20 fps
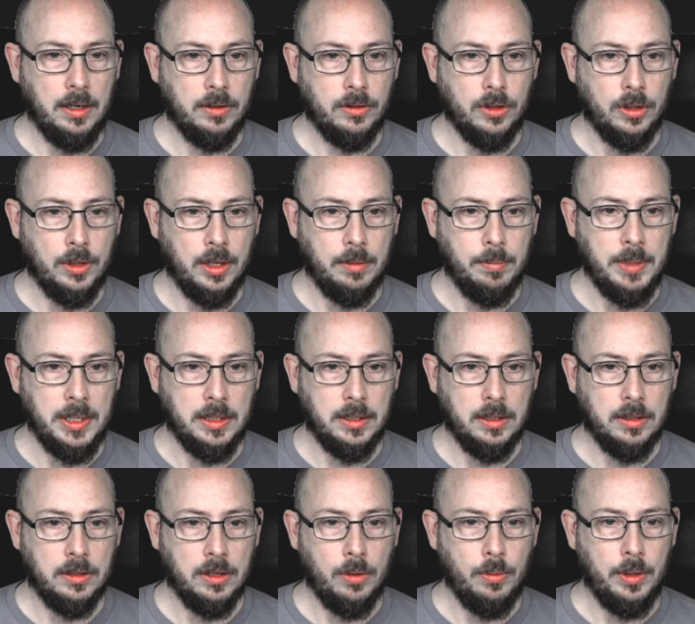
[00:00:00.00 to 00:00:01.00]
So that means
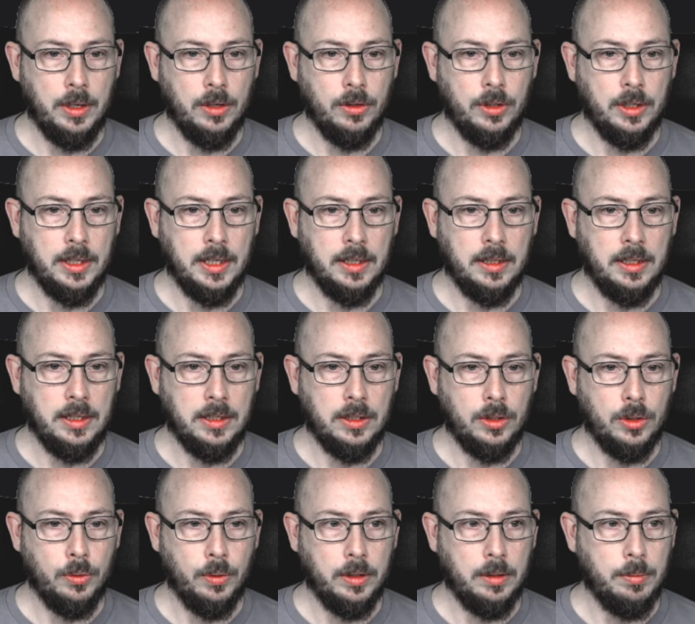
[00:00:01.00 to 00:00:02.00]
it's only looking at these
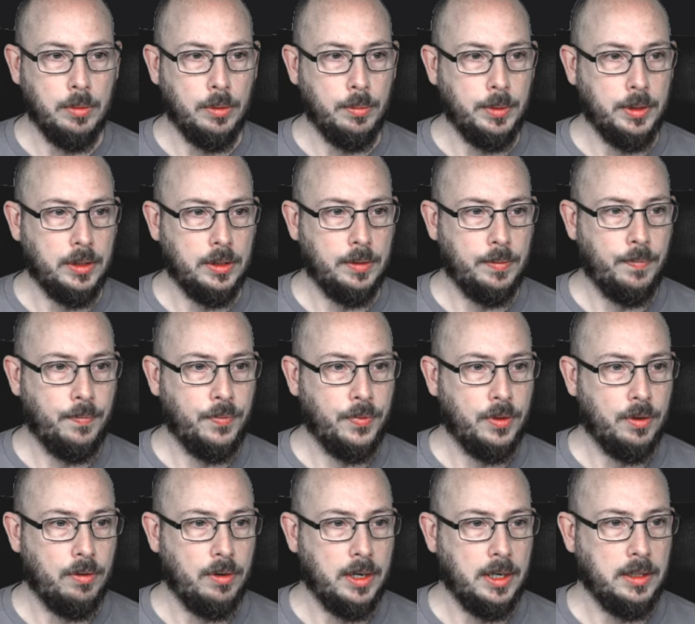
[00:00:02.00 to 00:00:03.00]
two at the moment,
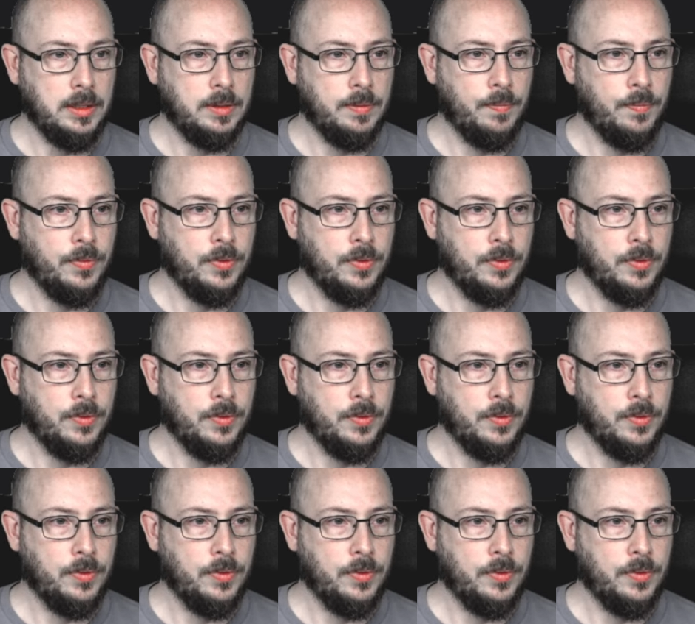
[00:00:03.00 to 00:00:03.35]
right?